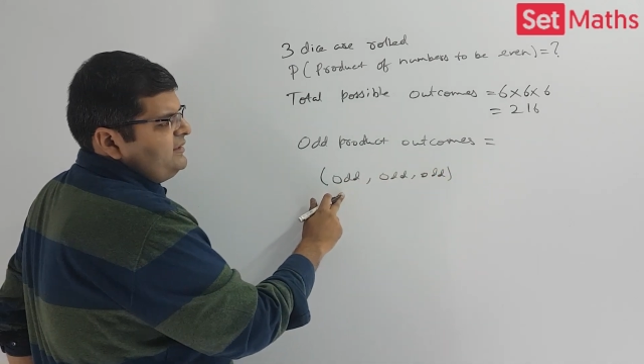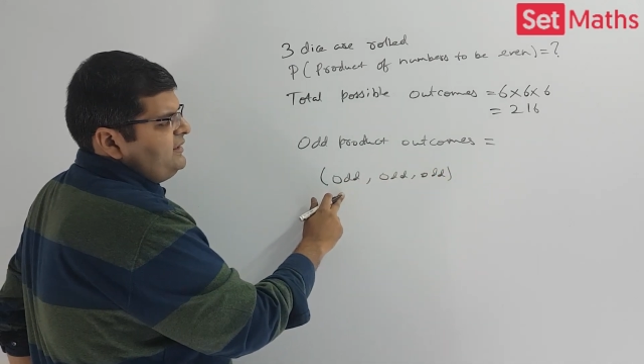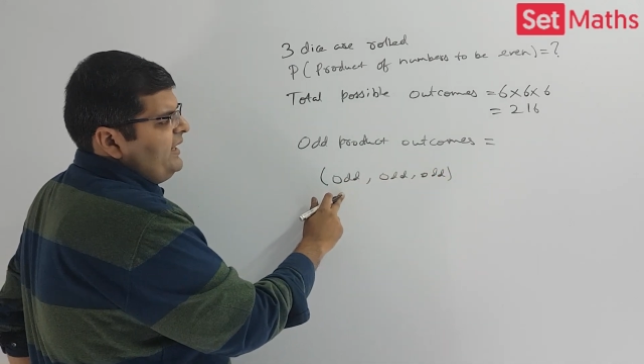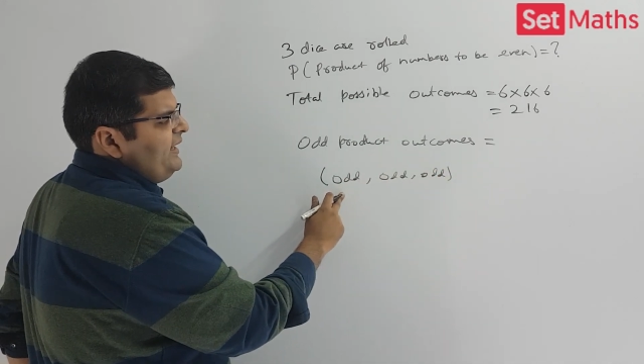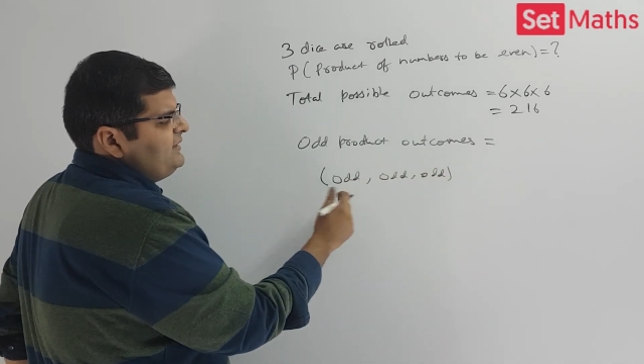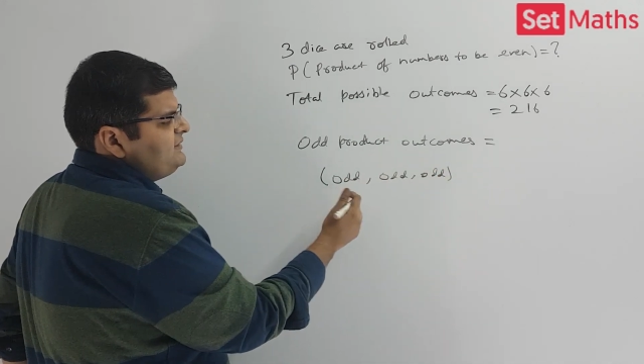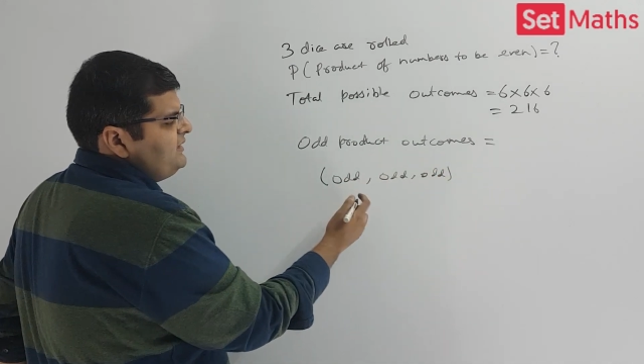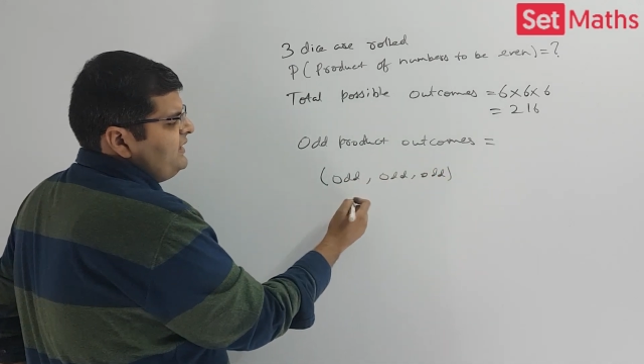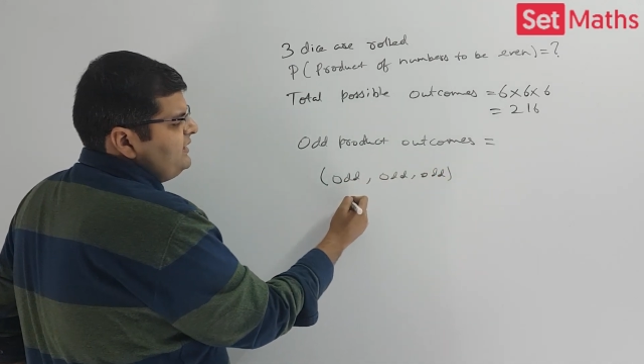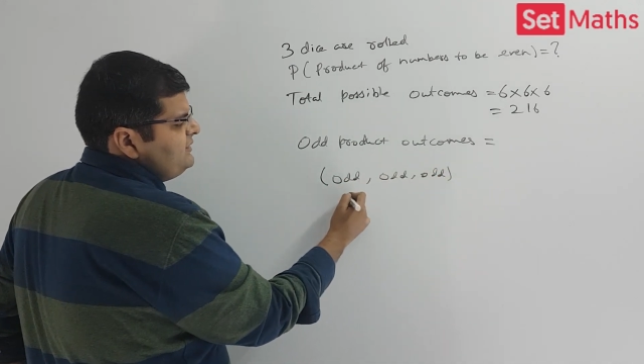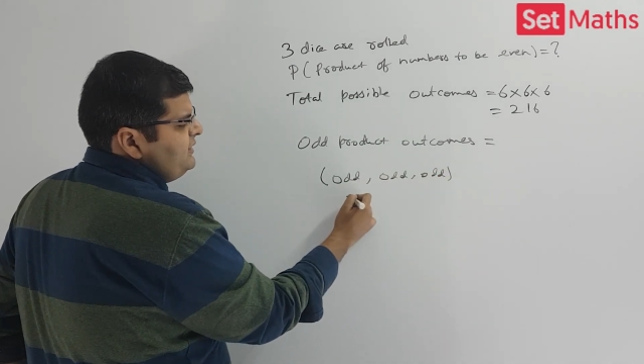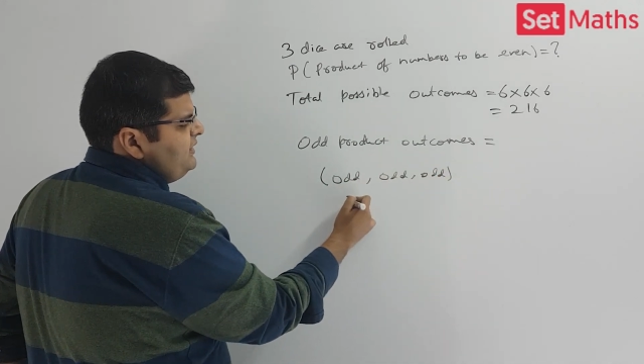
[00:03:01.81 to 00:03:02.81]
dice there
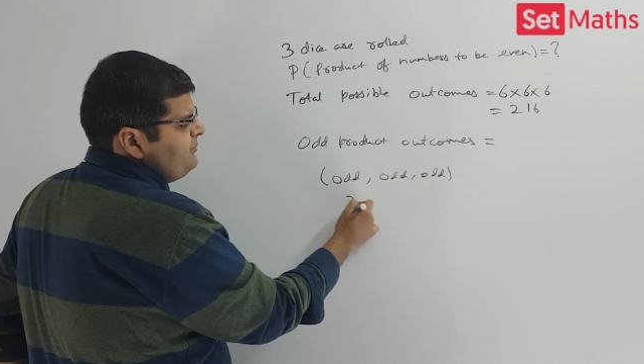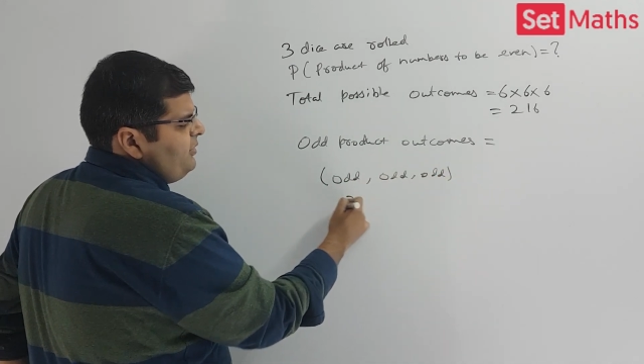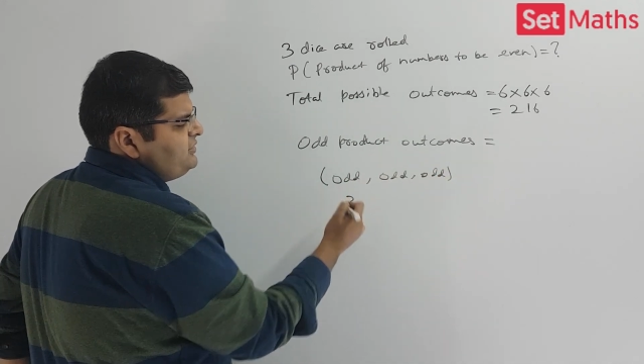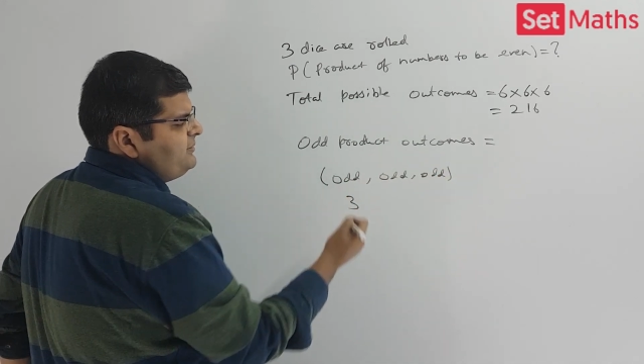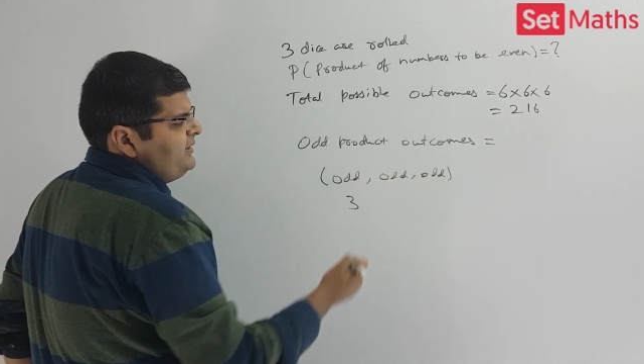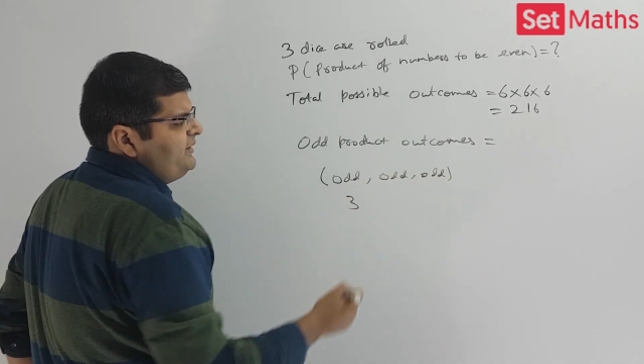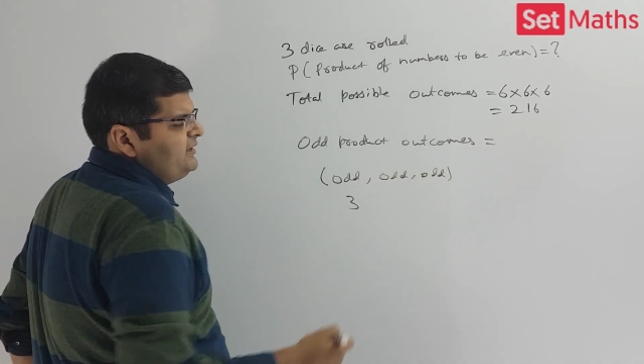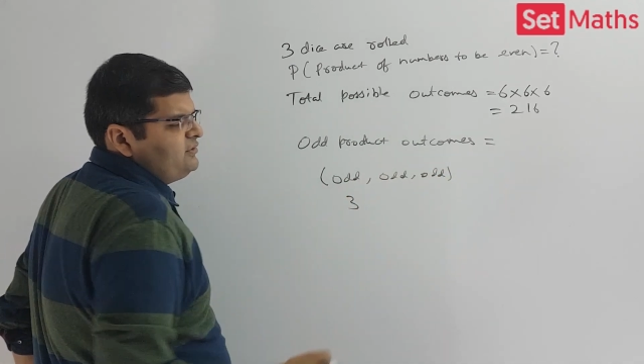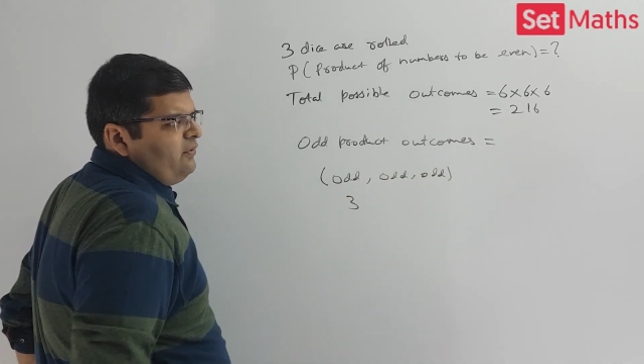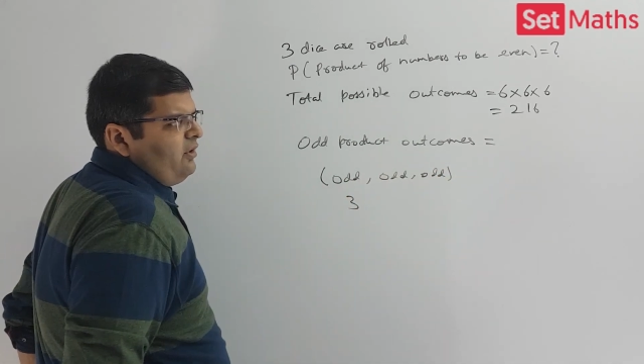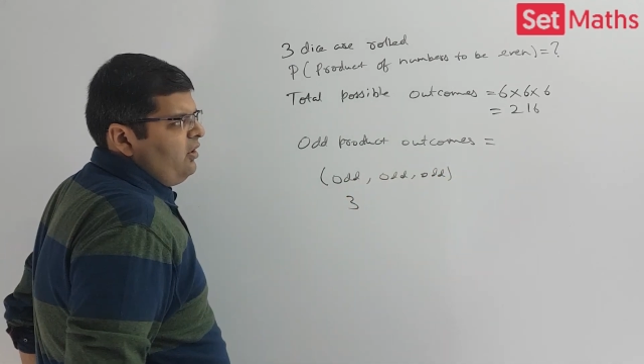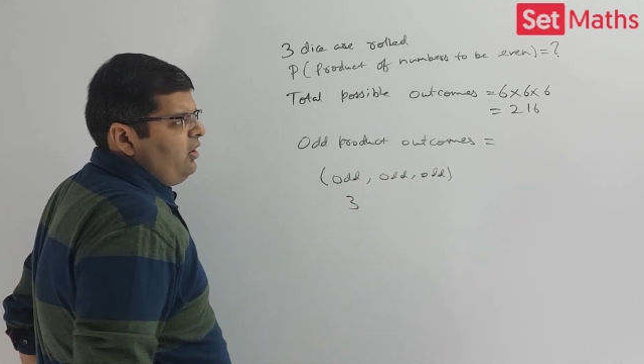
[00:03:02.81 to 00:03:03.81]
are 3 possibilities
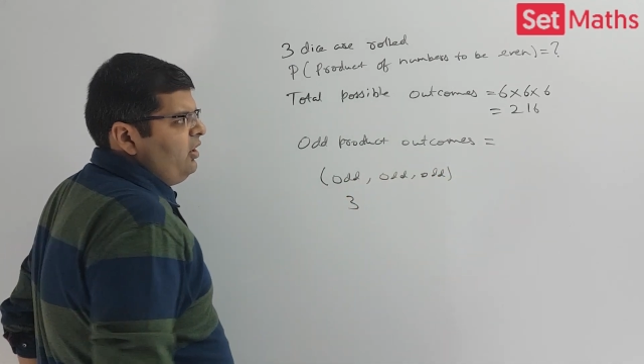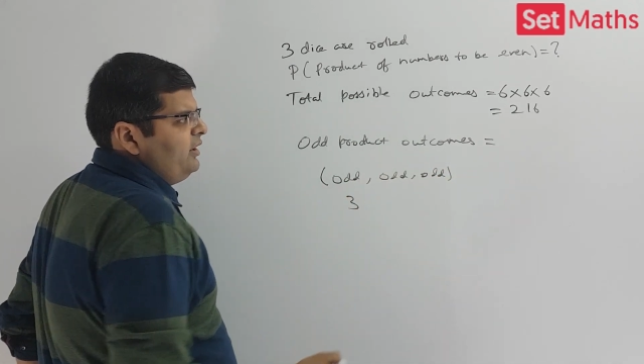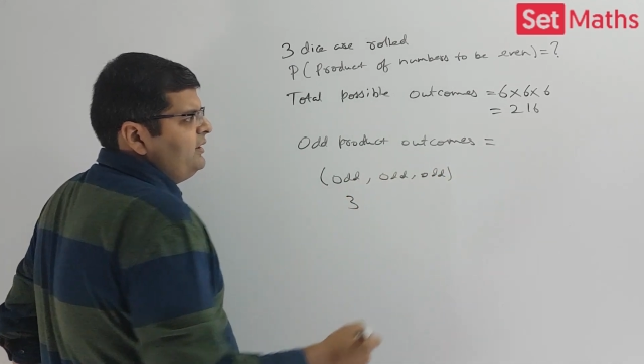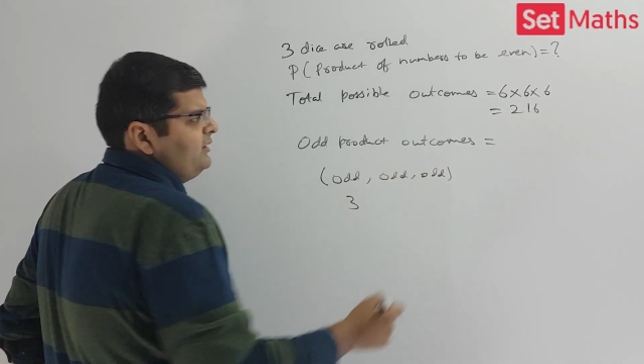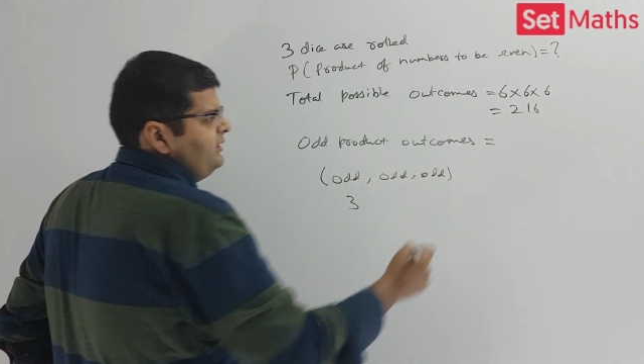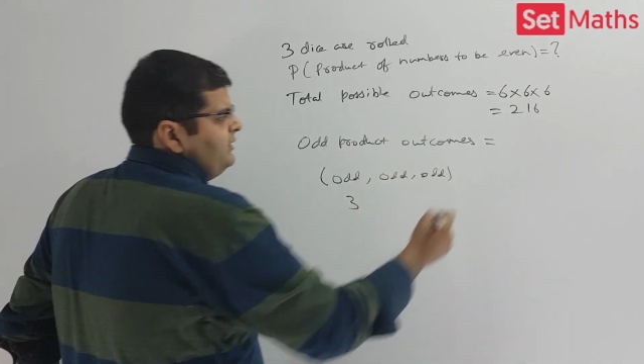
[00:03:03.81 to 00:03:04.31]
for odd.